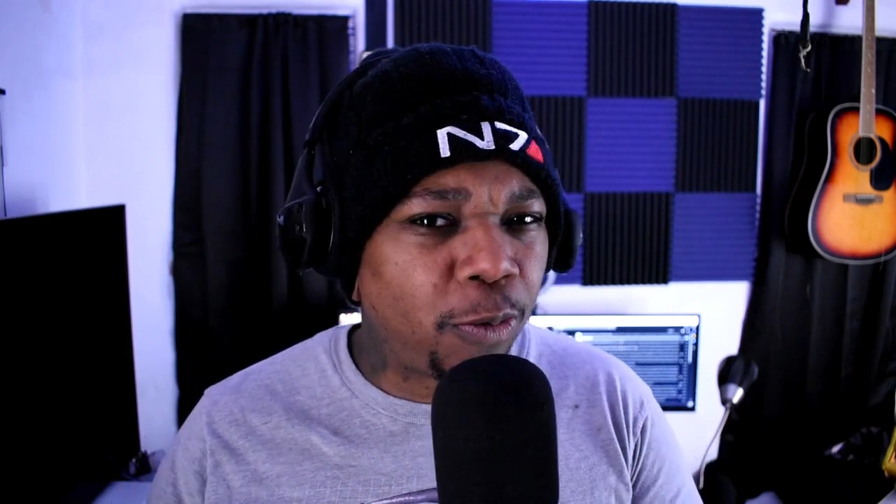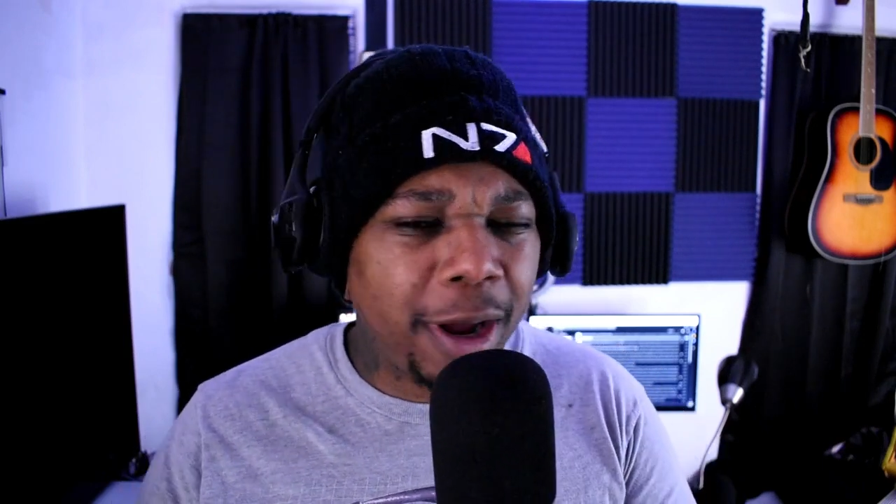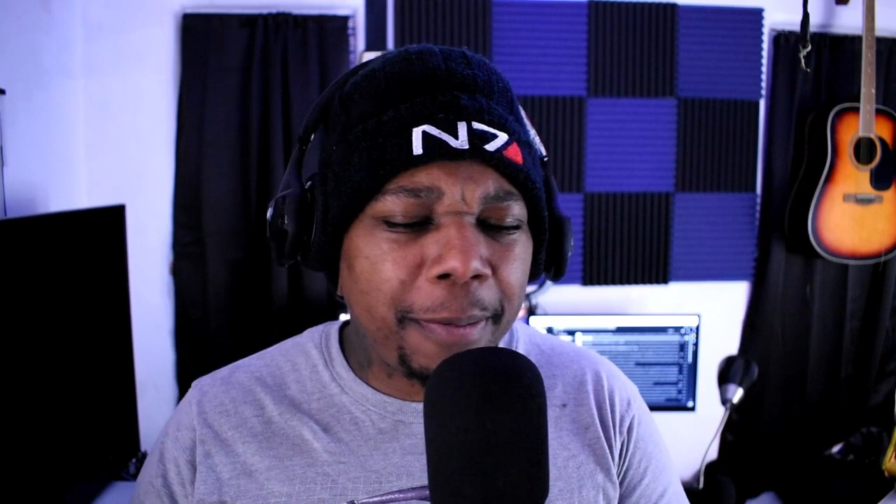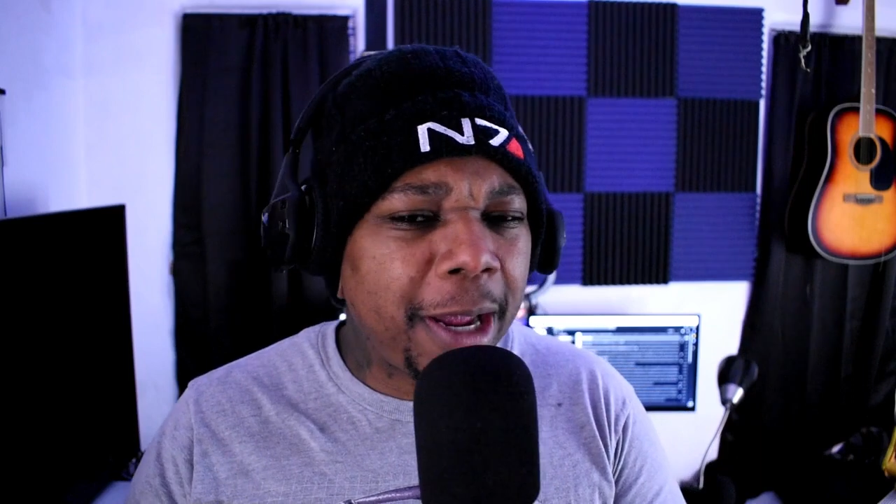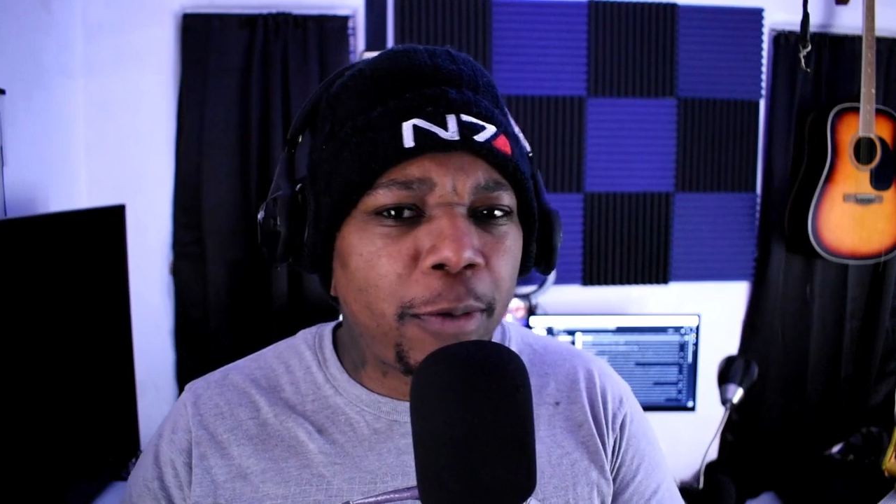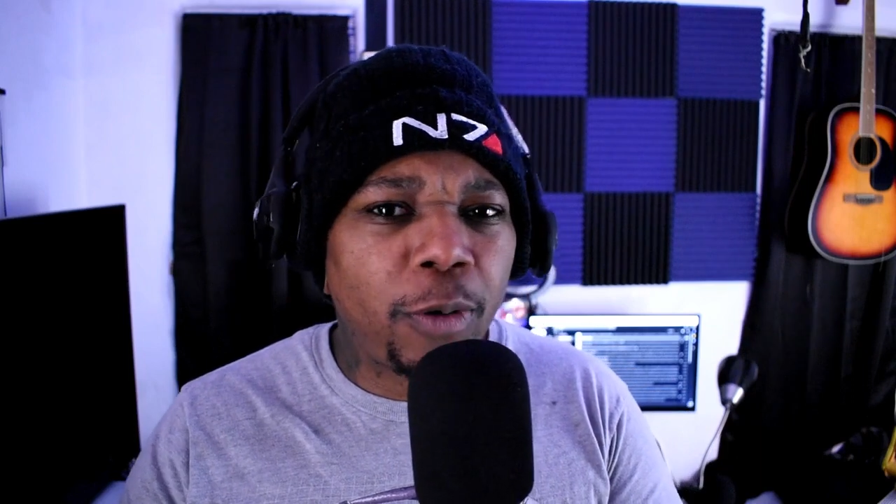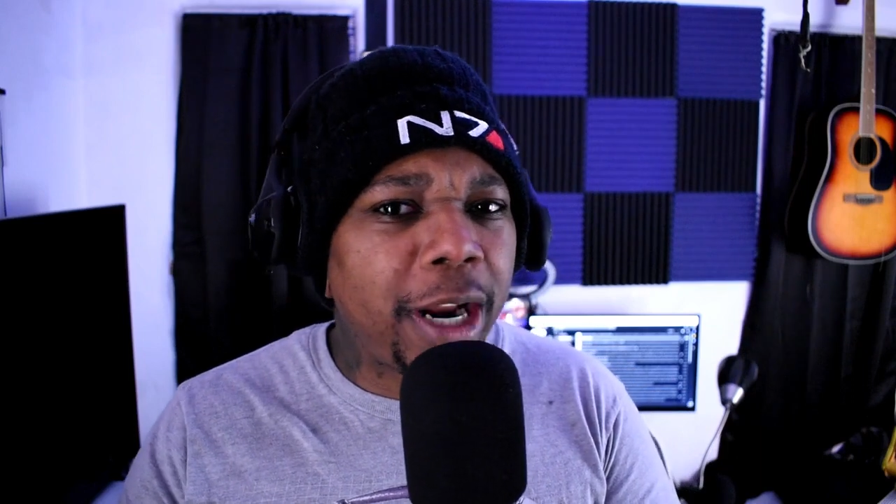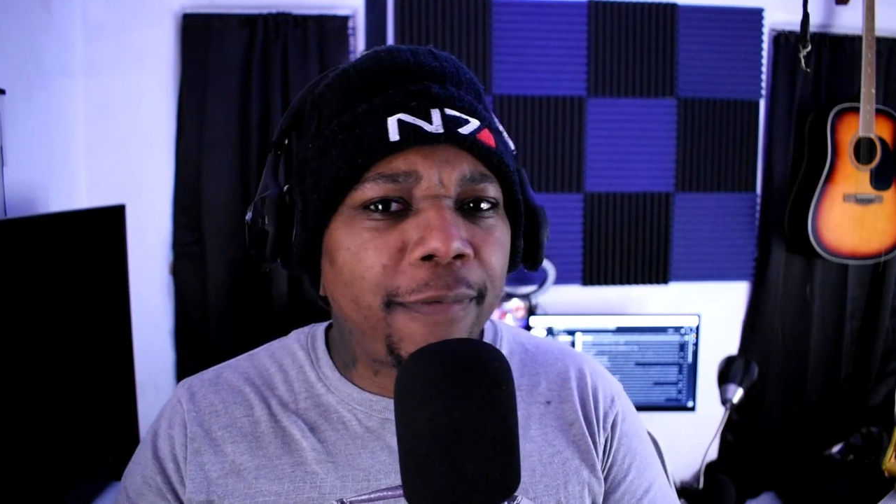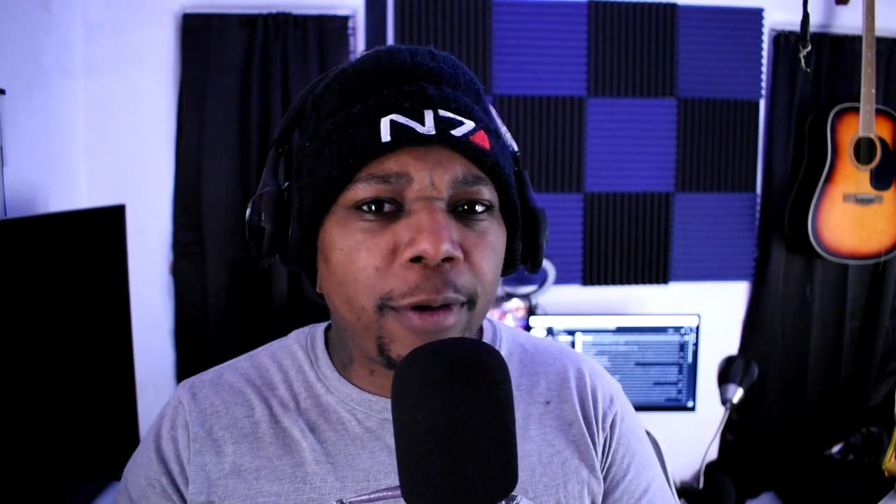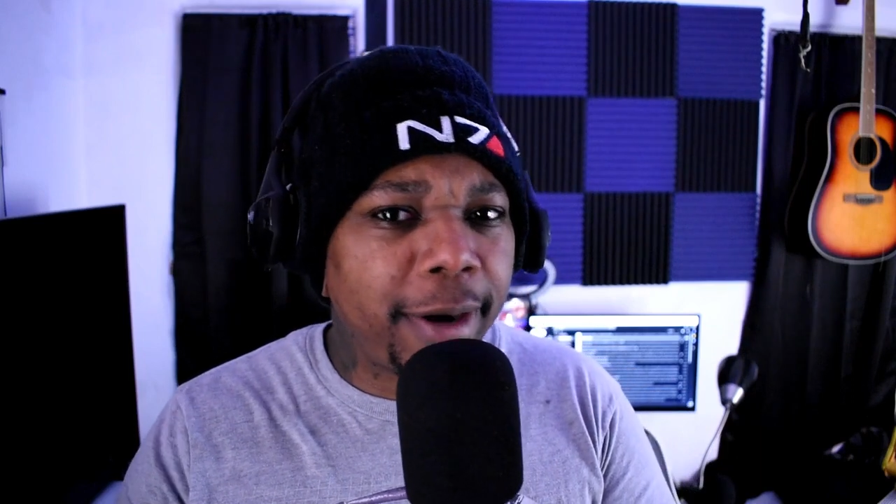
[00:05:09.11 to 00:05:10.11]

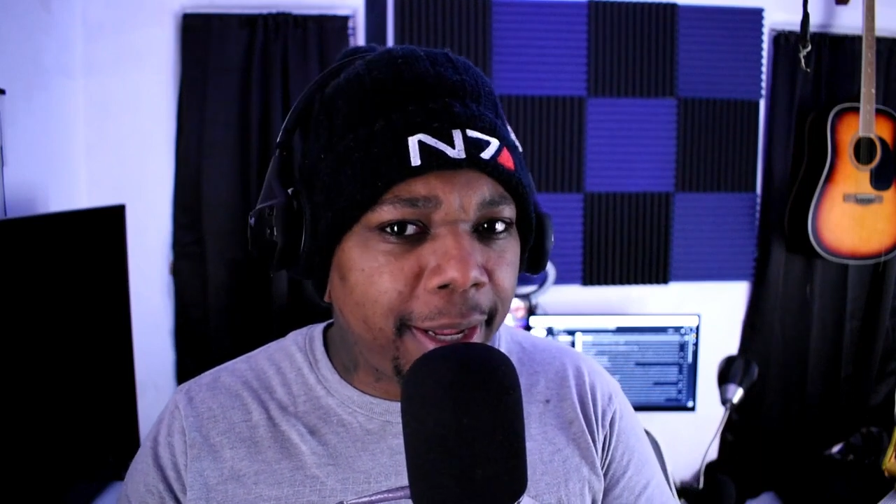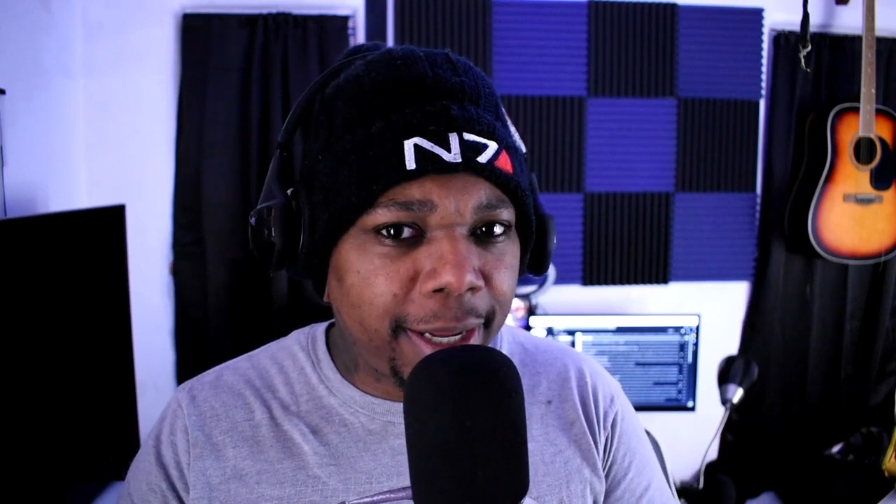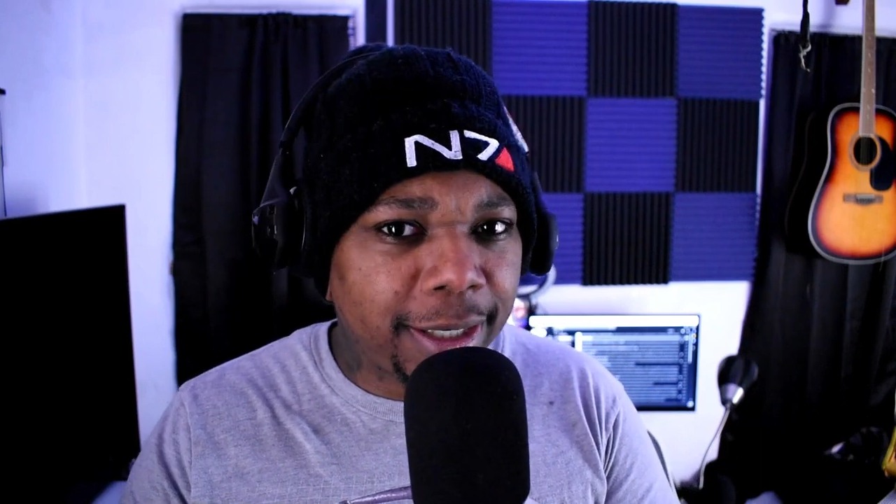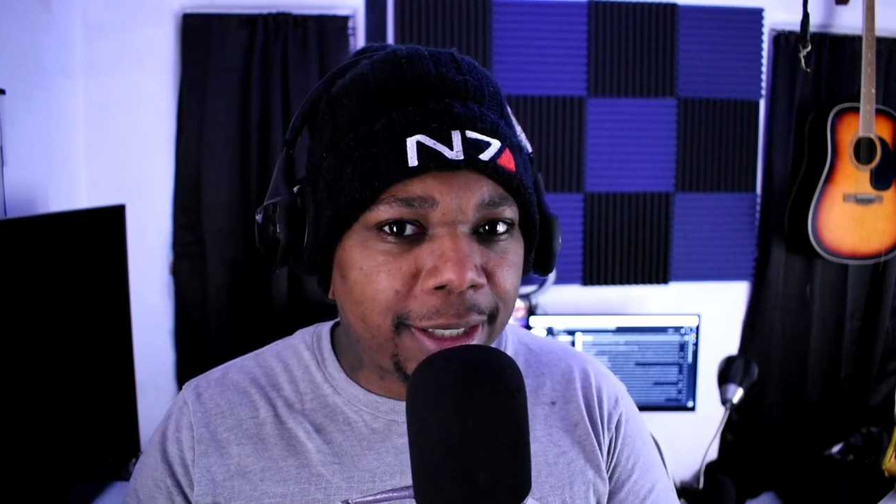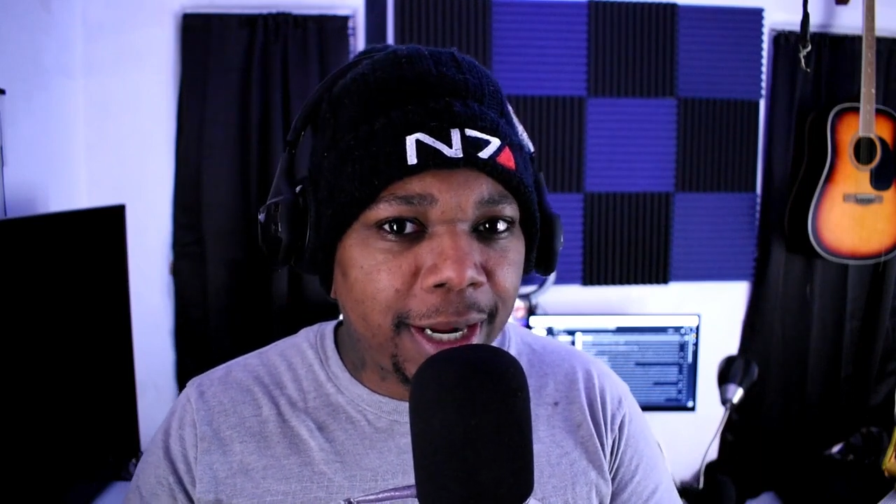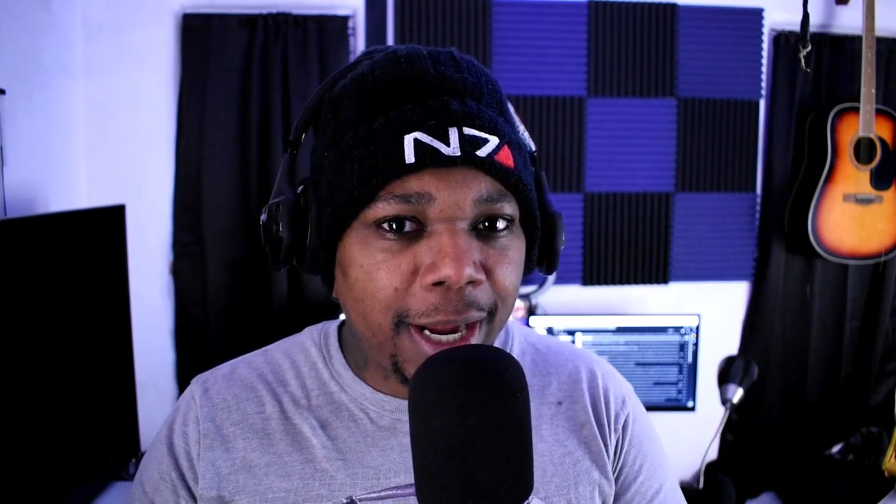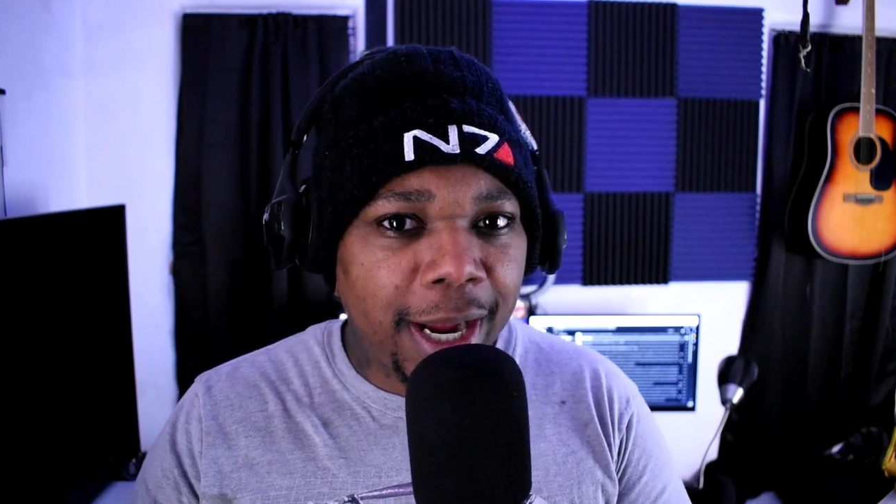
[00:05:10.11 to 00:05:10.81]
whatever it is,